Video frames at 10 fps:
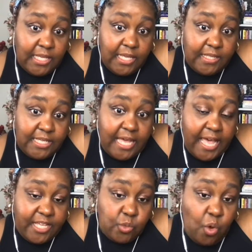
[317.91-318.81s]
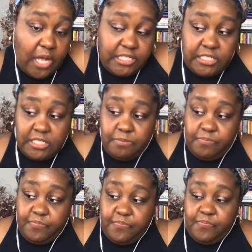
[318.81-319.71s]
And the guy is watching them.
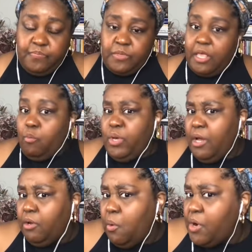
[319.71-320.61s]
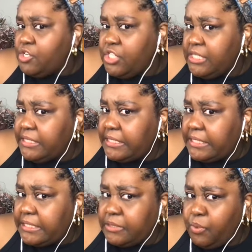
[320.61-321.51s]
And we don't know where Jill is.